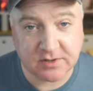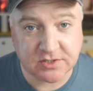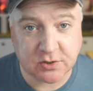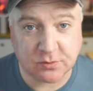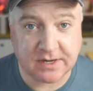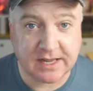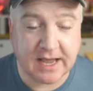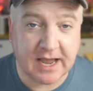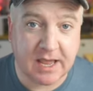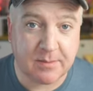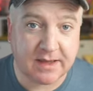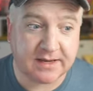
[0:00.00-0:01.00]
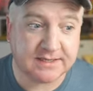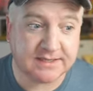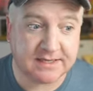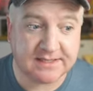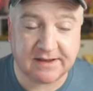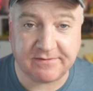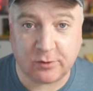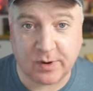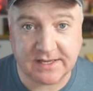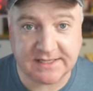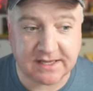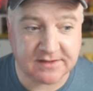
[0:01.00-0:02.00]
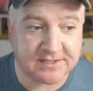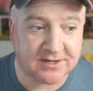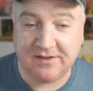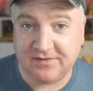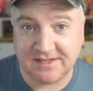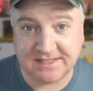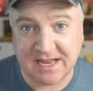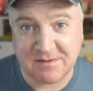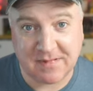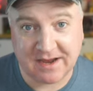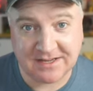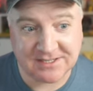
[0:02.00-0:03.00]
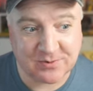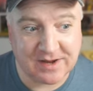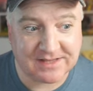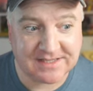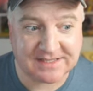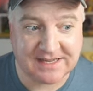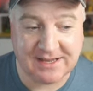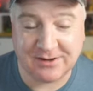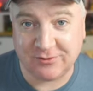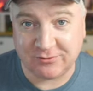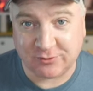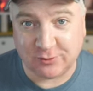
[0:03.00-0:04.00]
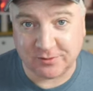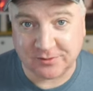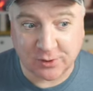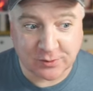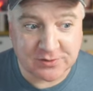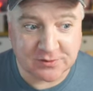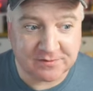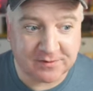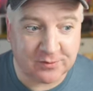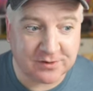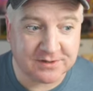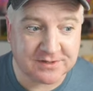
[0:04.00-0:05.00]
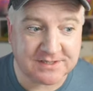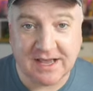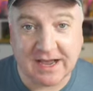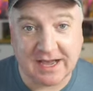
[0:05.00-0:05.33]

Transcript: Sony IMX708 sensor, the same I2C controlled autofocus,